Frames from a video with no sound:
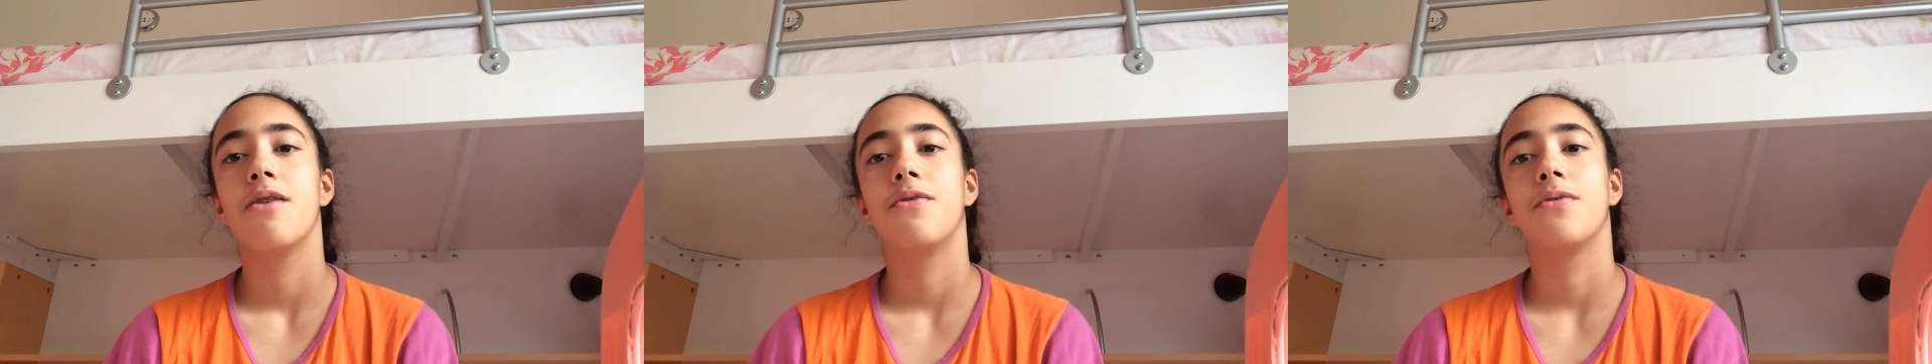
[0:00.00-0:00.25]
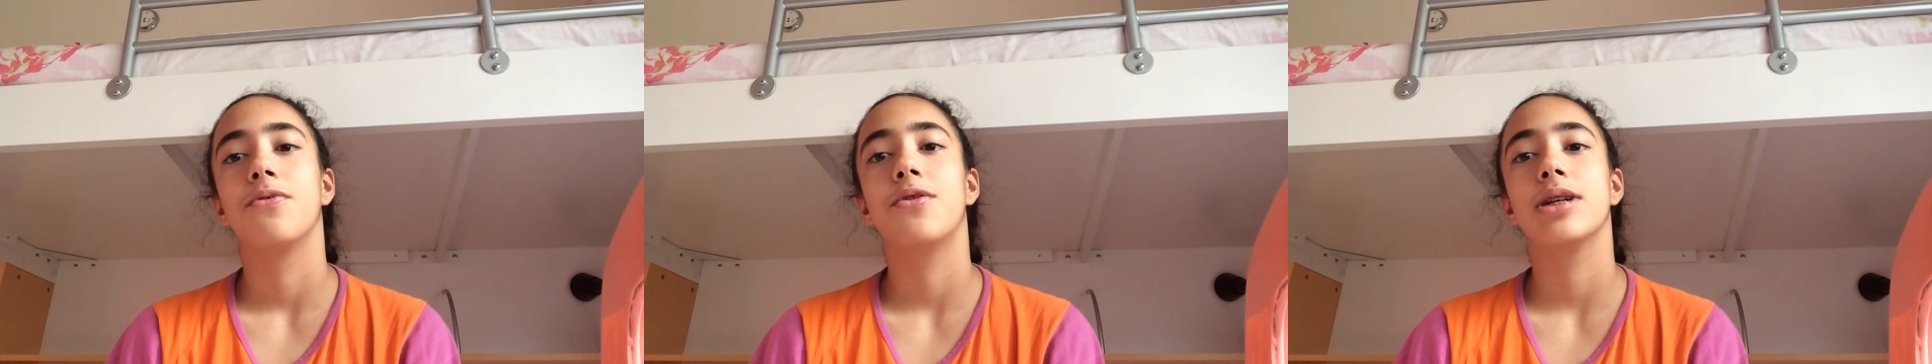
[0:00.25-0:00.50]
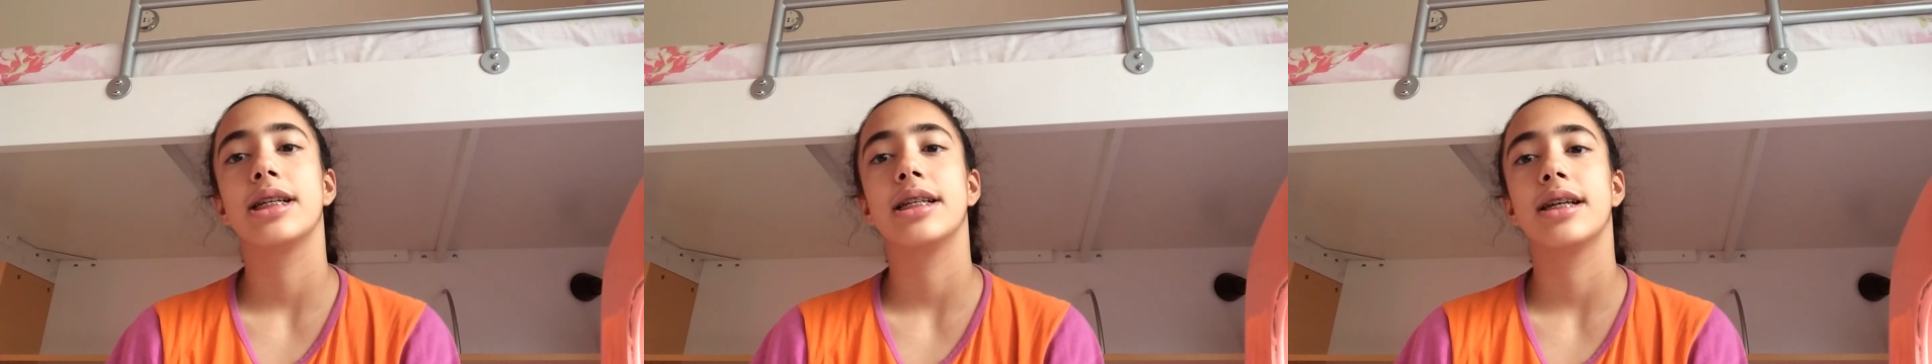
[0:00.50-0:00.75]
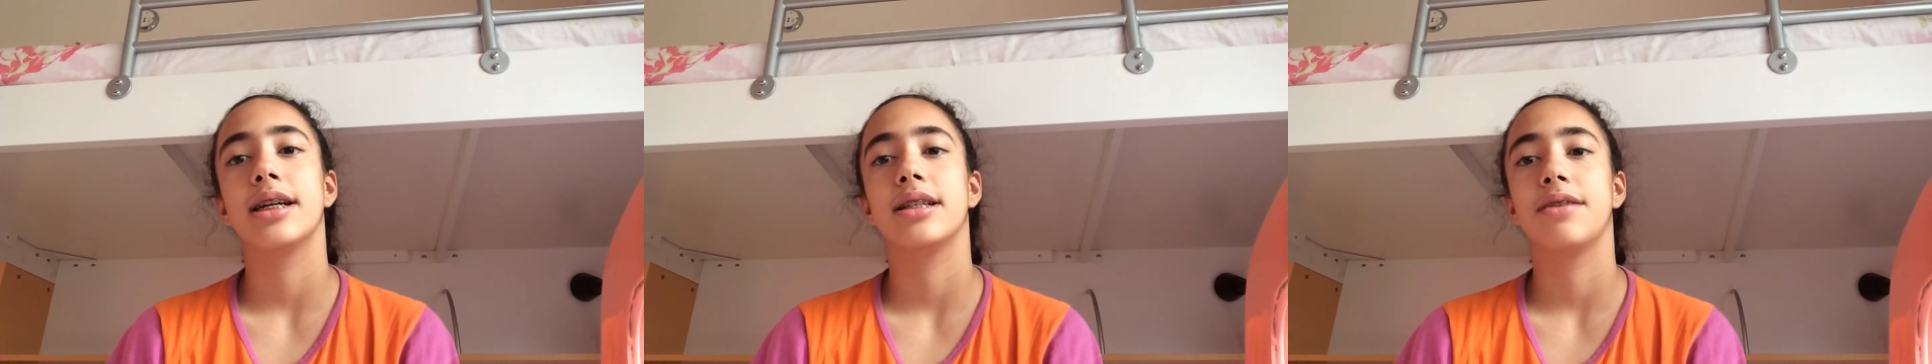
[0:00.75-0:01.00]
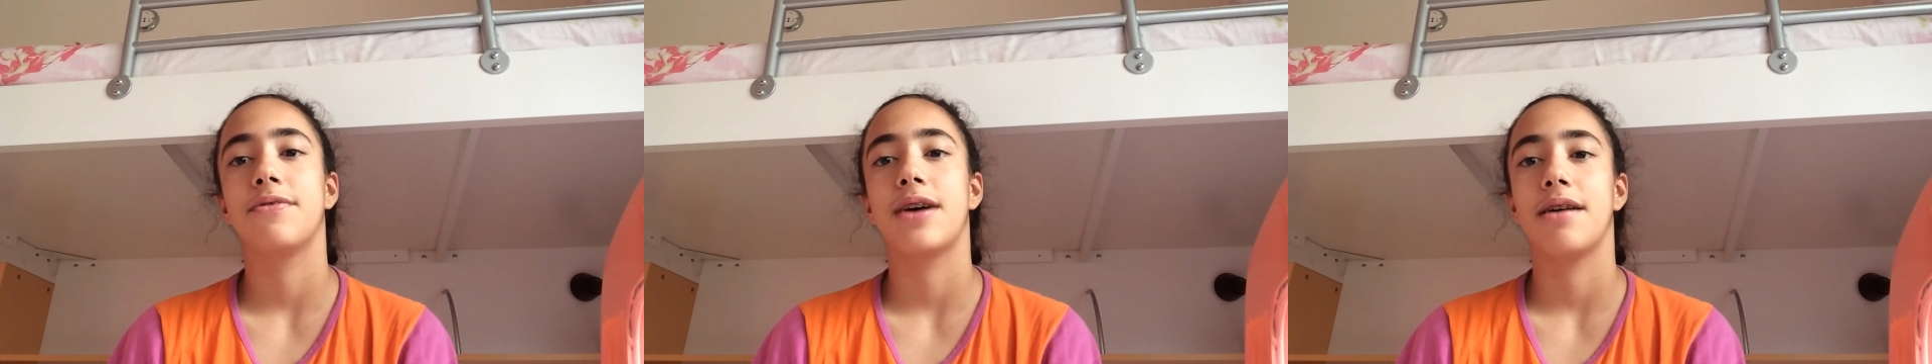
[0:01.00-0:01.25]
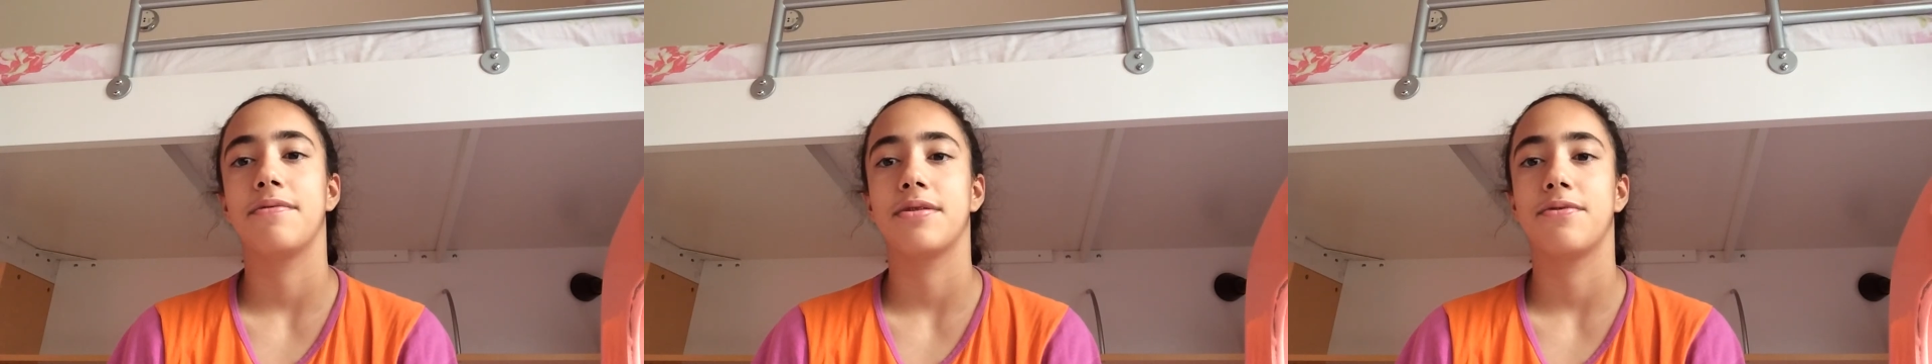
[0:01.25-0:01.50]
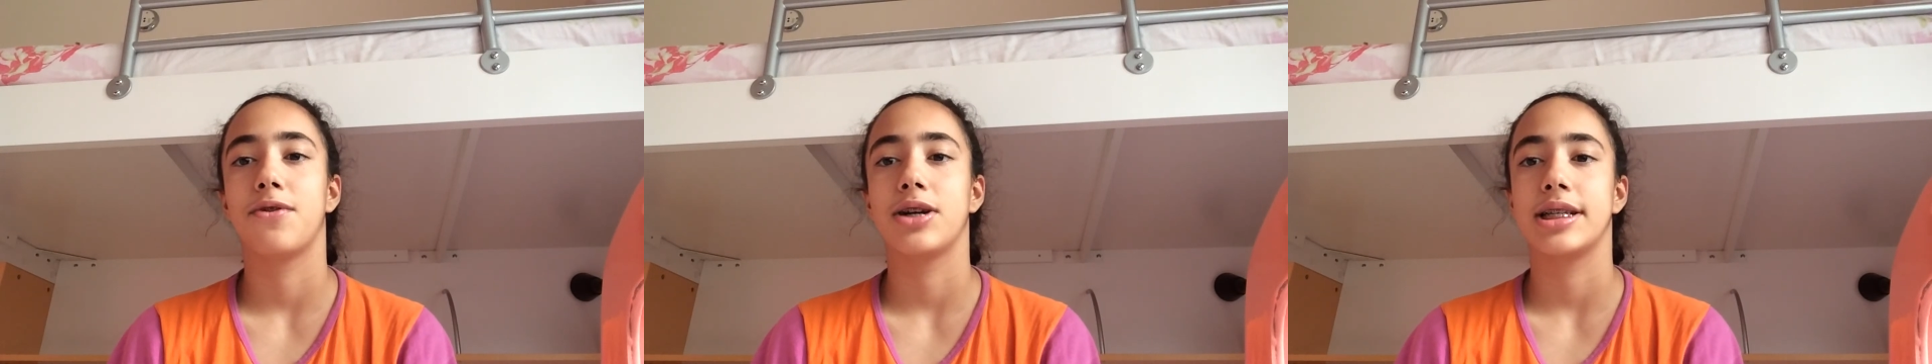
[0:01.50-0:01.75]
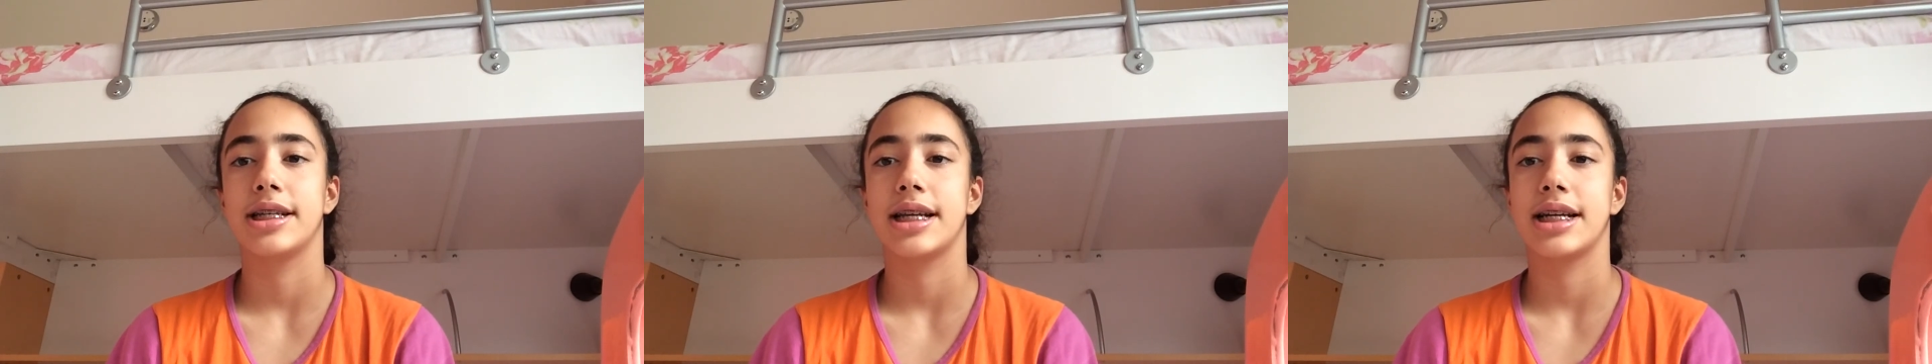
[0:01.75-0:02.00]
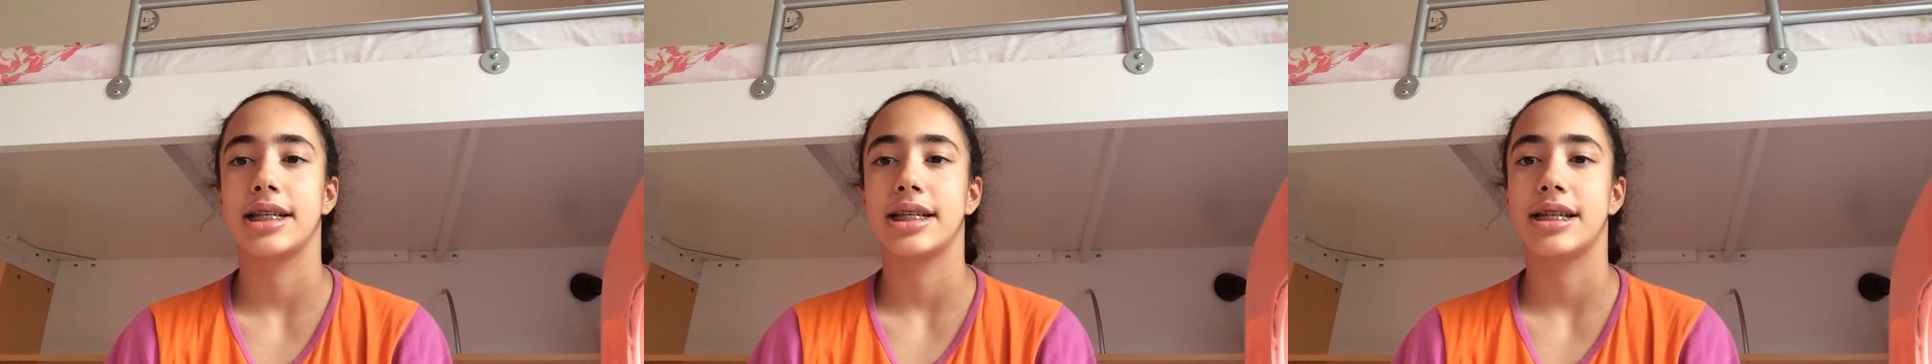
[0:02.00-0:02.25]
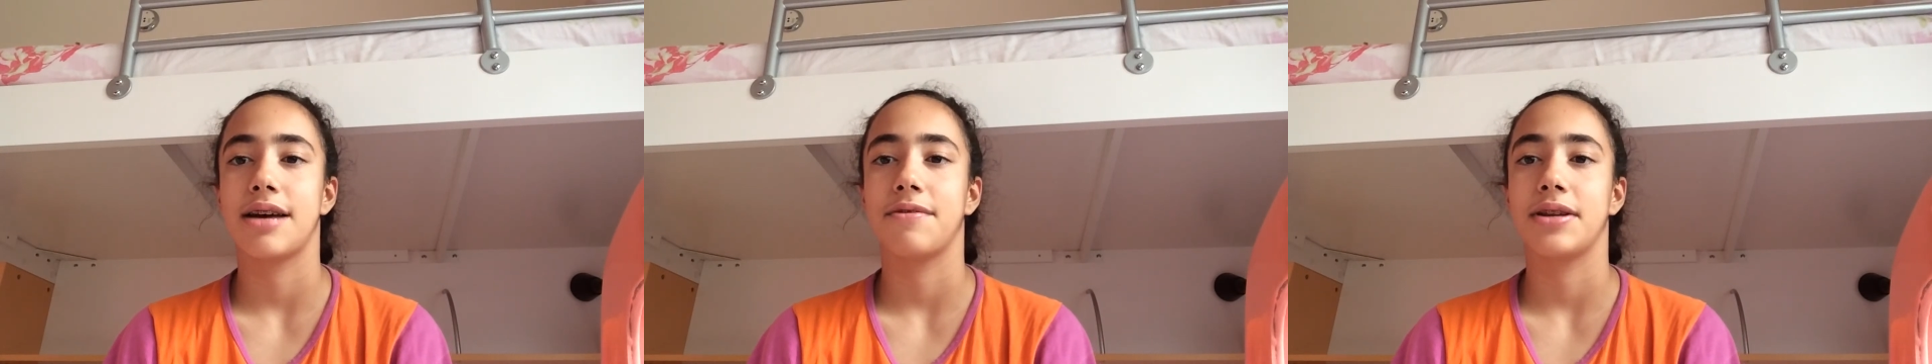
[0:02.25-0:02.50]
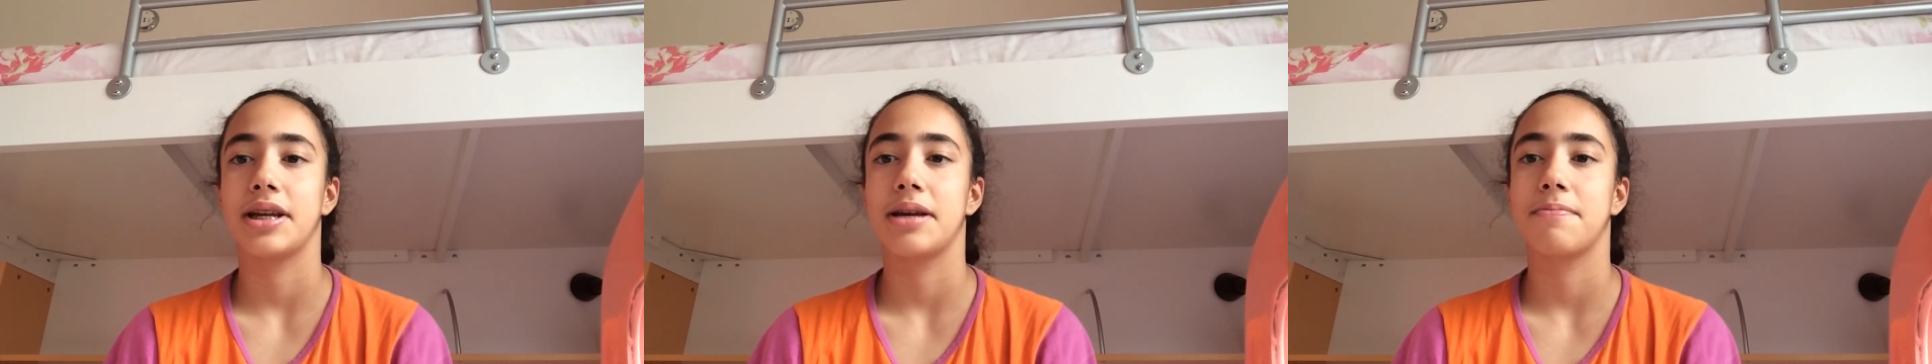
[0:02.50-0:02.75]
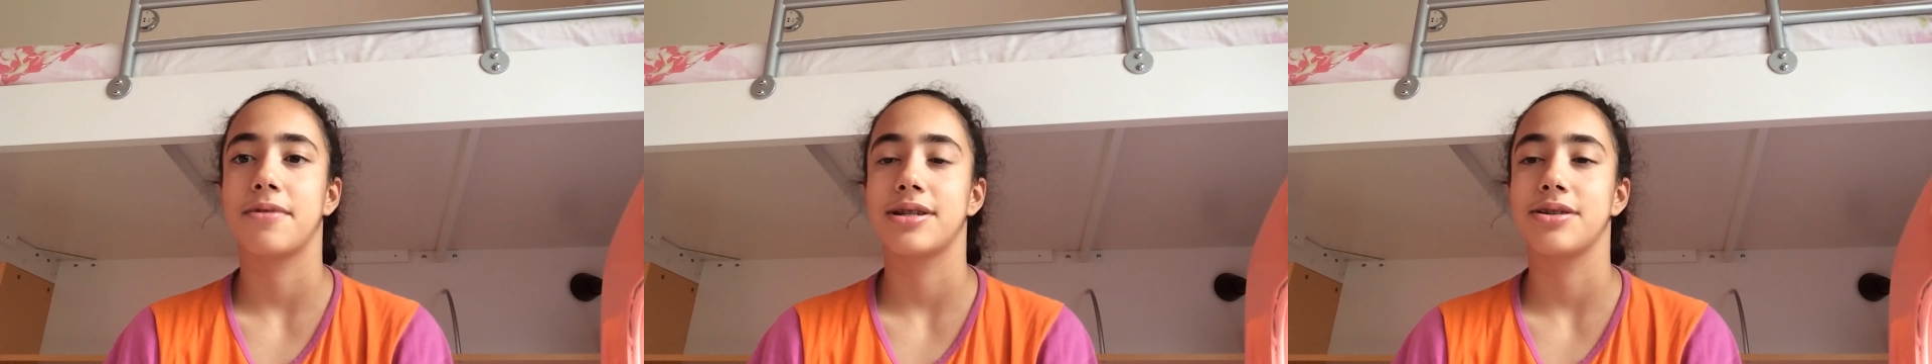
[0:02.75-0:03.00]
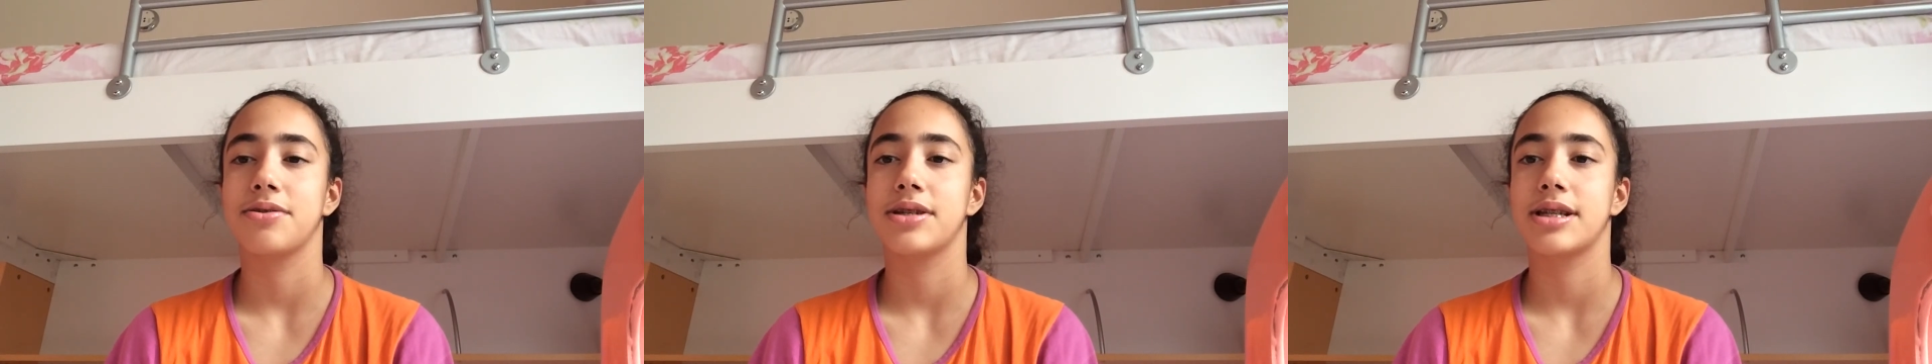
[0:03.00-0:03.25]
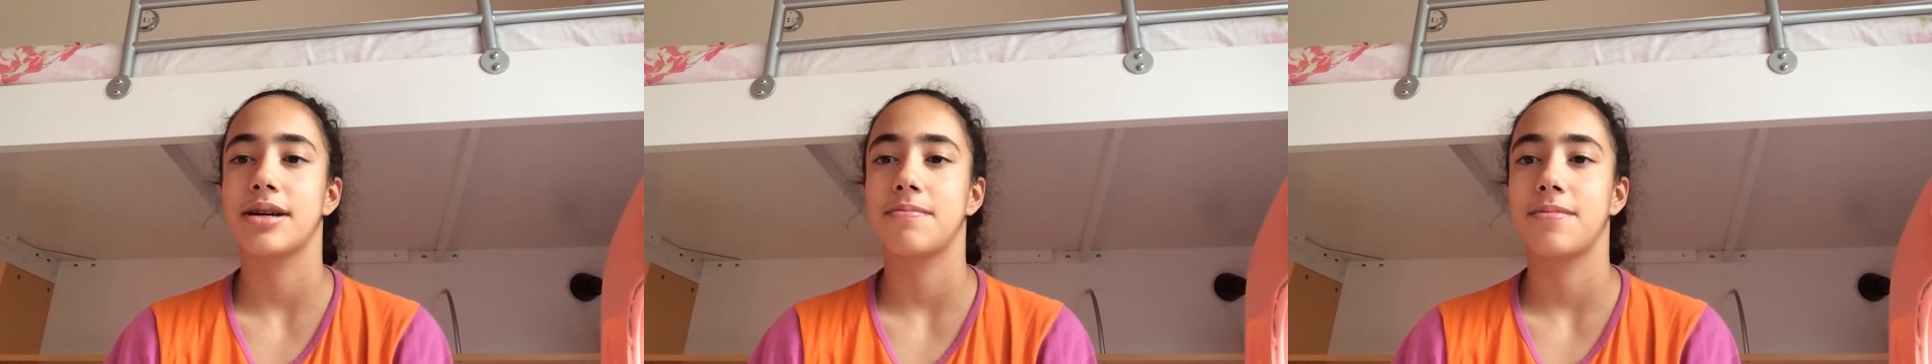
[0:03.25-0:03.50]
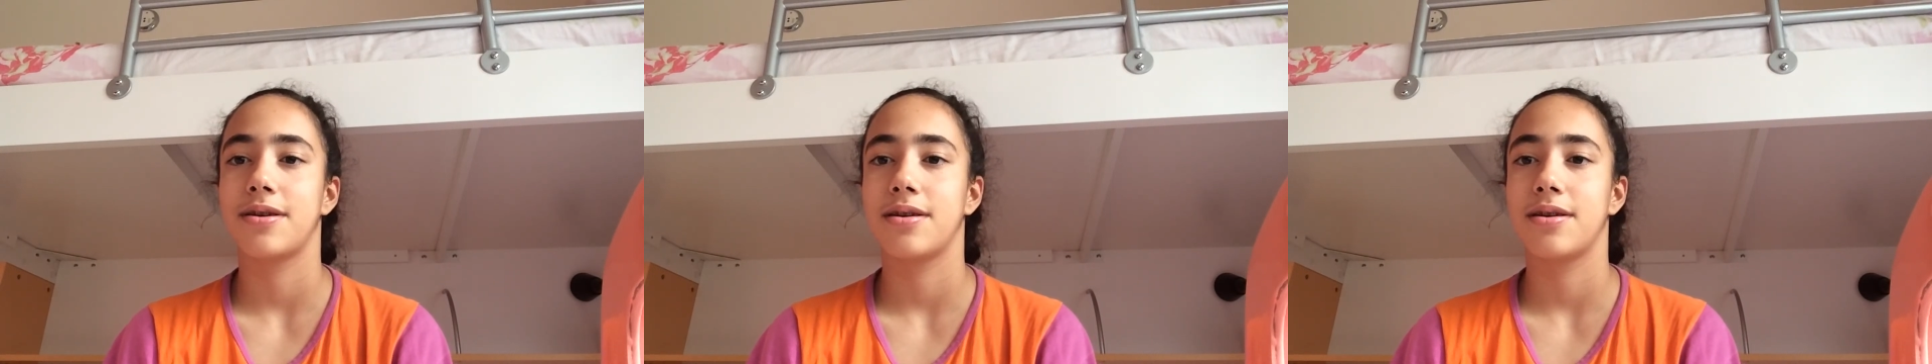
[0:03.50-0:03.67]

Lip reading: From 1495 to 1497 he produced a